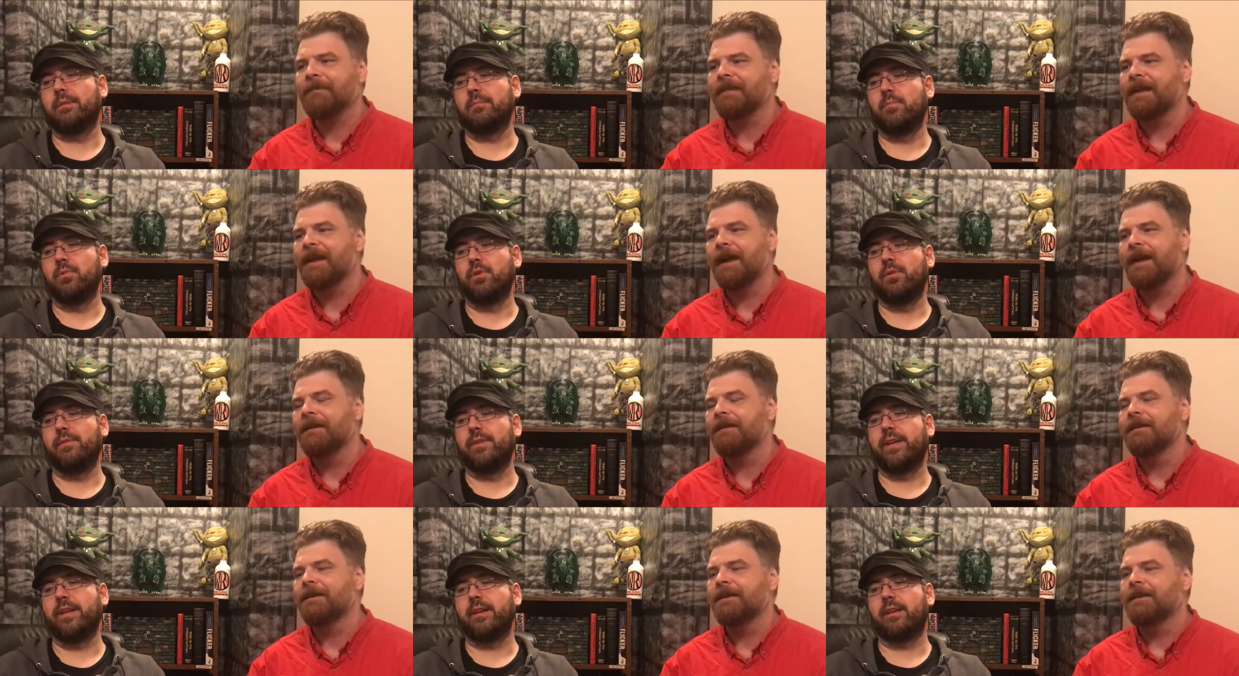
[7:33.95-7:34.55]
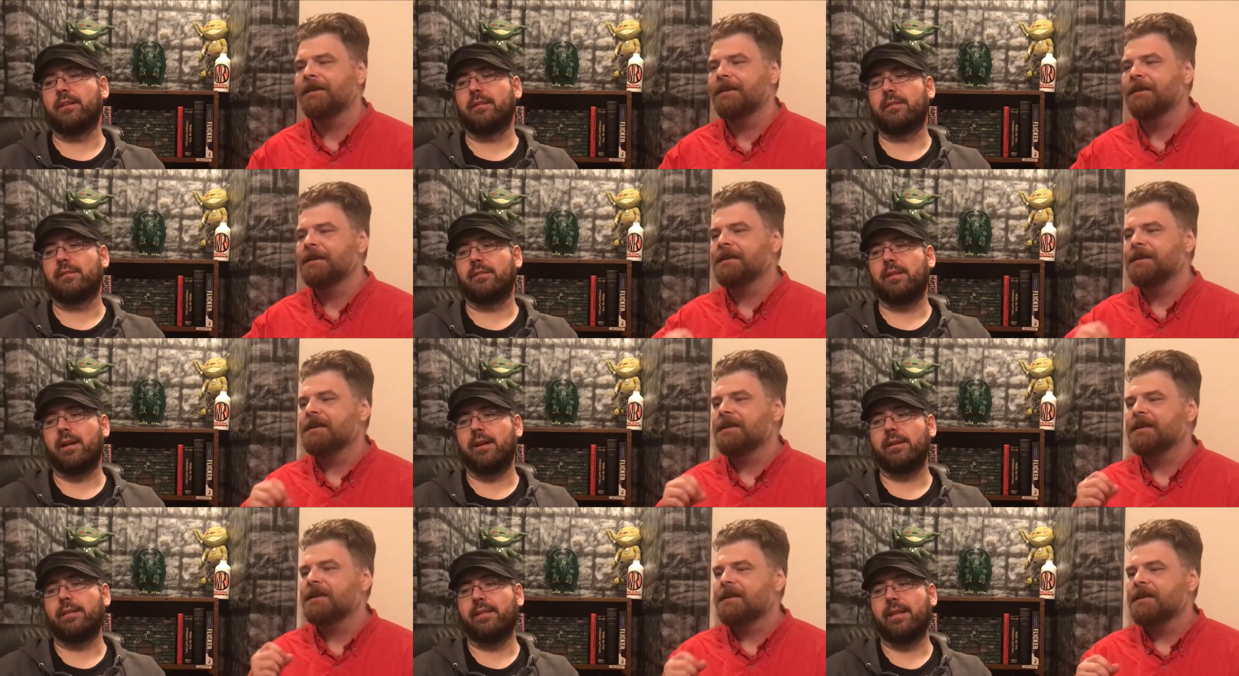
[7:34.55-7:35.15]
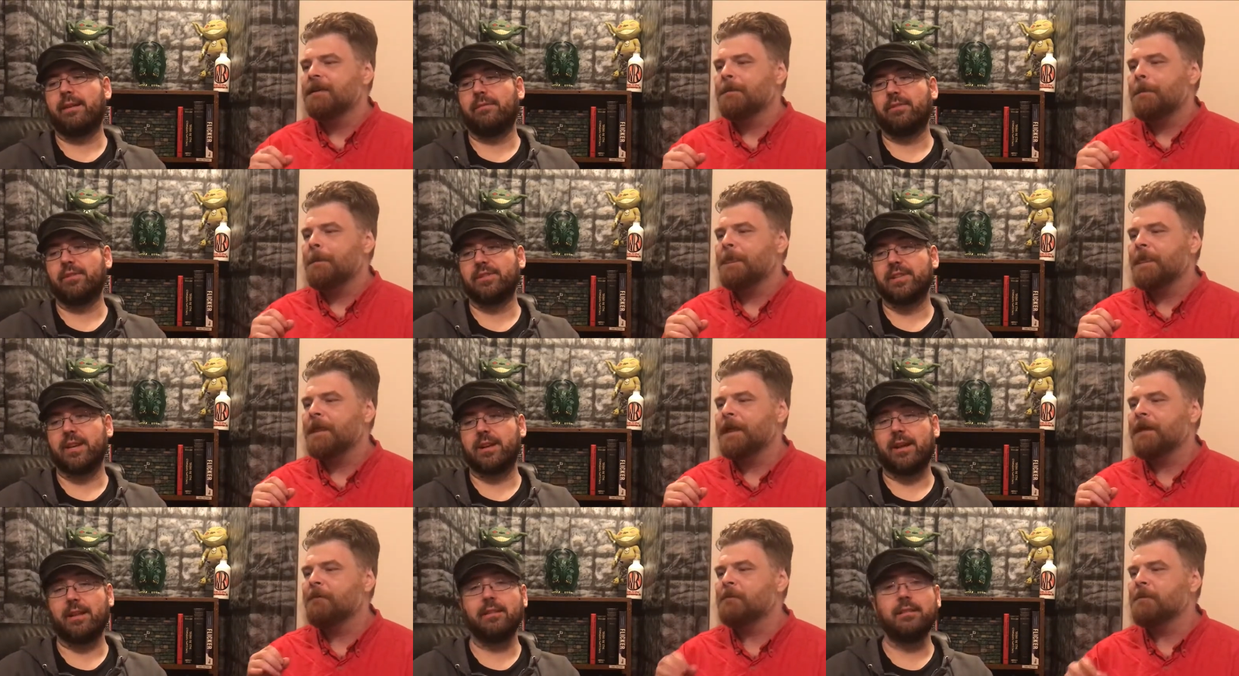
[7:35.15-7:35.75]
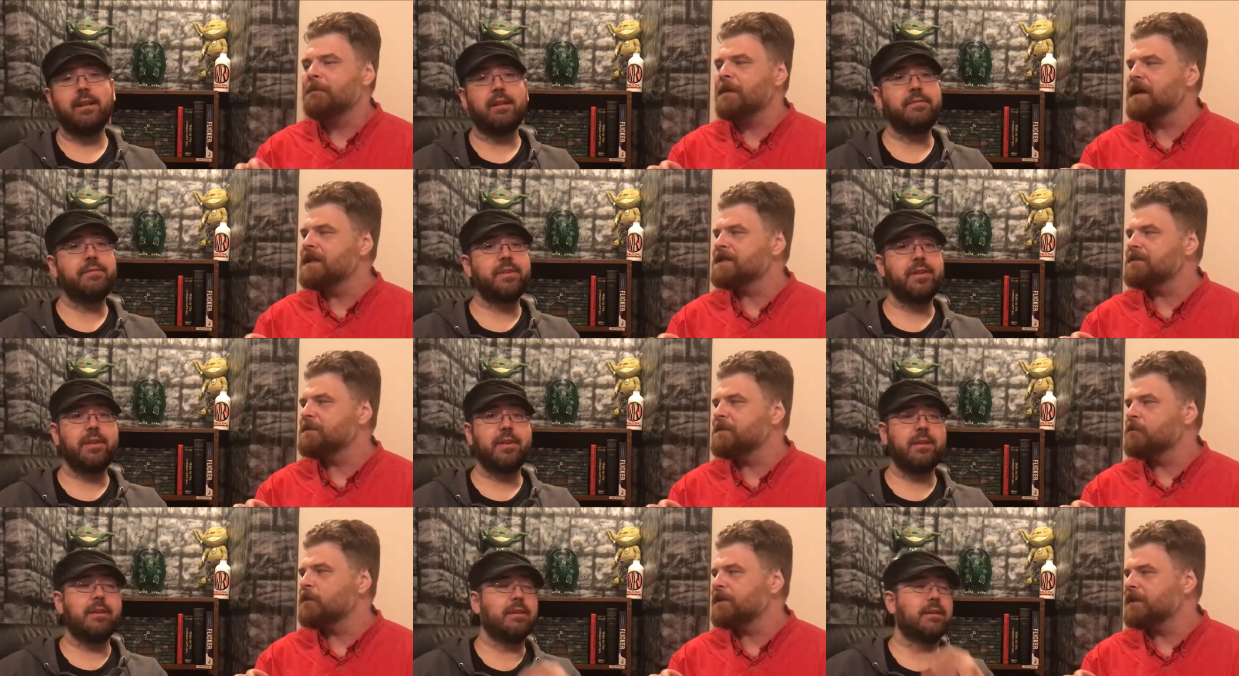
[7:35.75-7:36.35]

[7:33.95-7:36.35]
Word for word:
Speaker 1: with the movie yeah. on a lot of levels. And it I reminds